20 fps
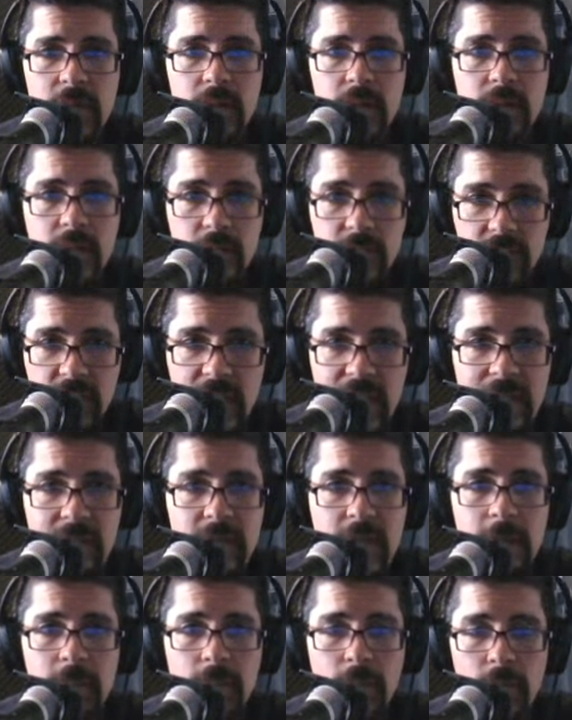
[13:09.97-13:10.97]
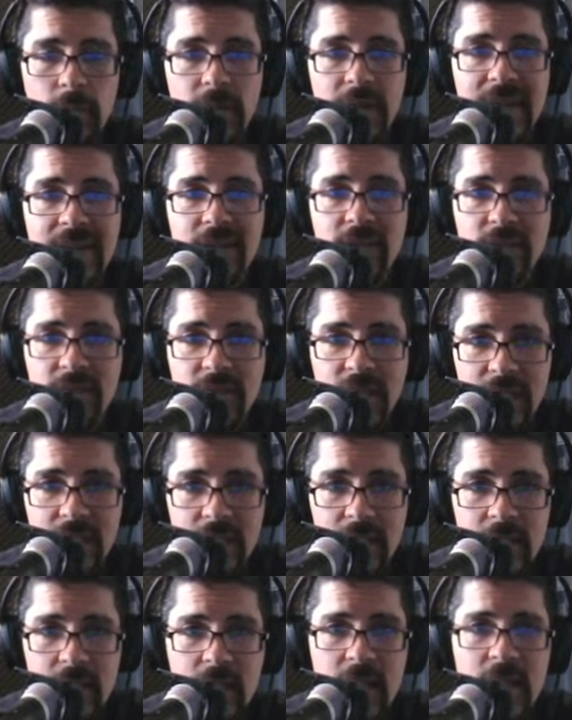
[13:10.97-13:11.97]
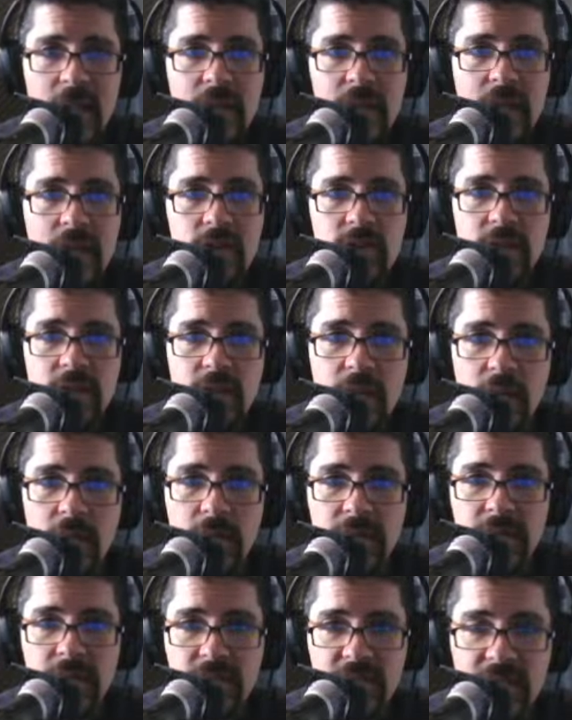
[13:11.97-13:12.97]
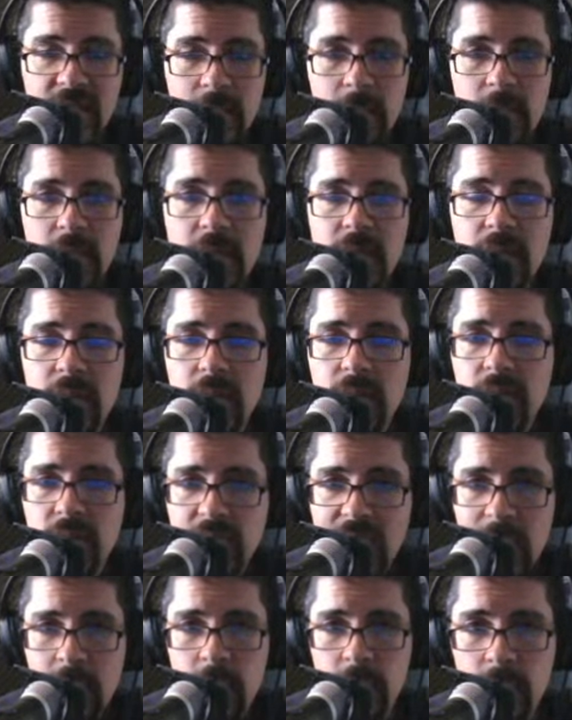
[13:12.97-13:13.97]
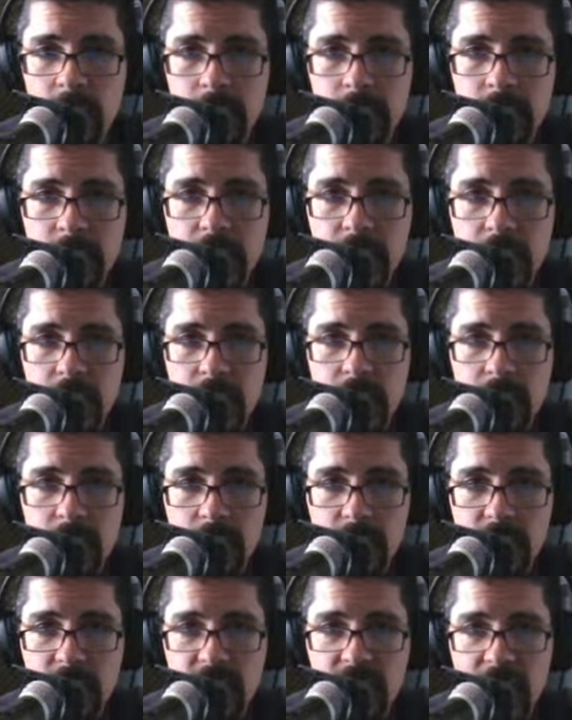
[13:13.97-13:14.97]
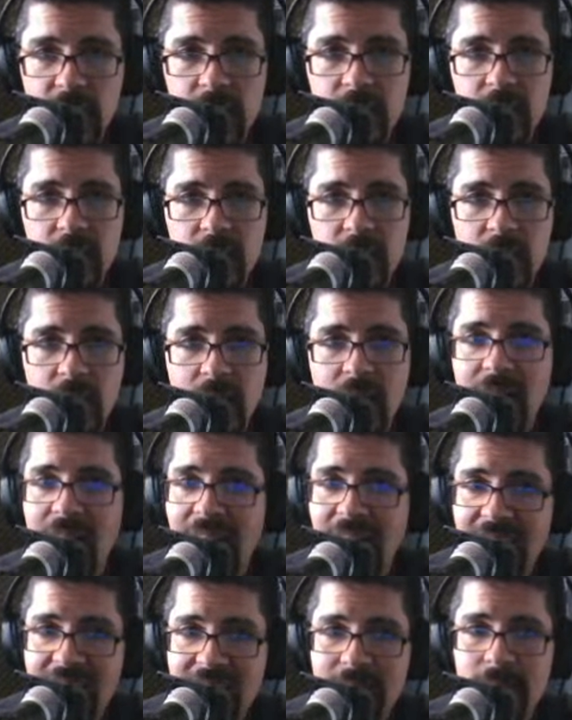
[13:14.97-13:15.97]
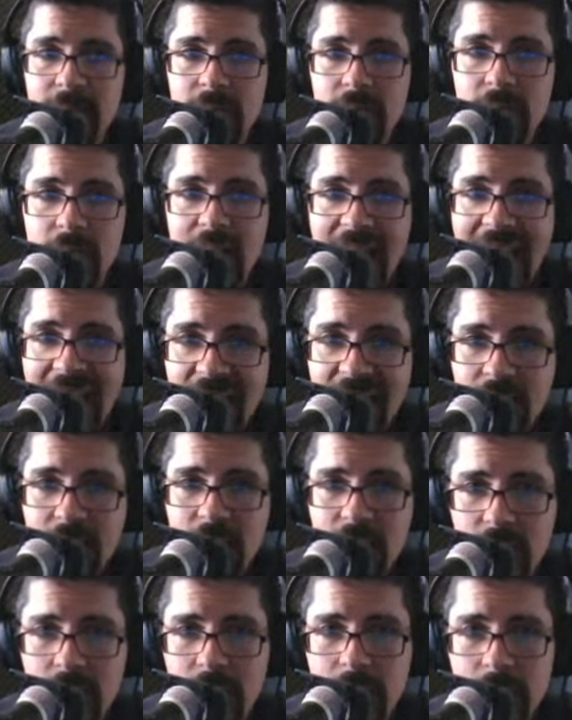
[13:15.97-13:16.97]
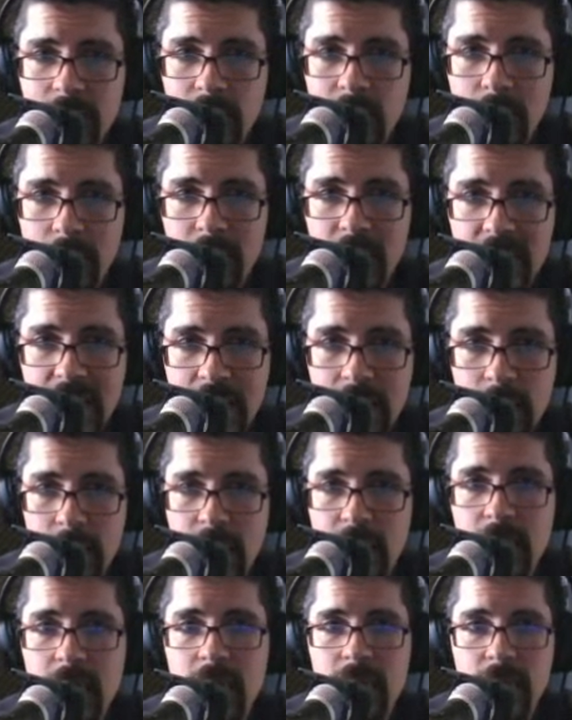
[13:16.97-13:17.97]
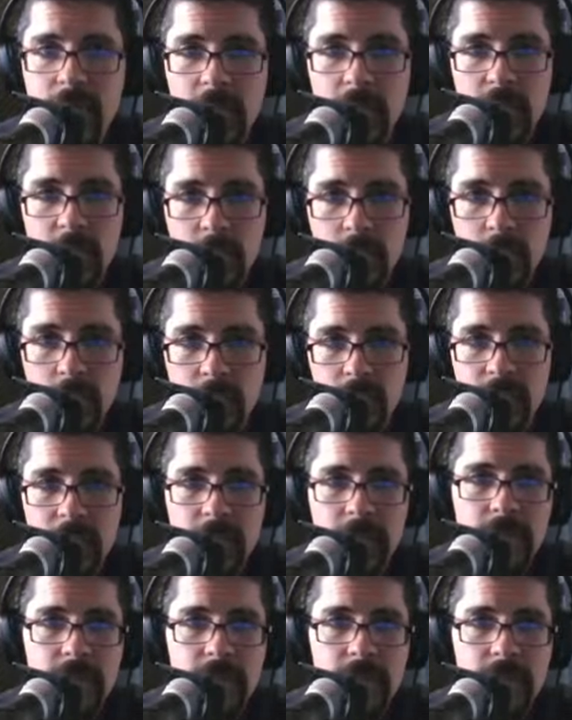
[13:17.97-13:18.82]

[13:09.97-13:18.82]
conceived and bore a son, and she called his name Samuel, for she said, I have asked for him from the Lord.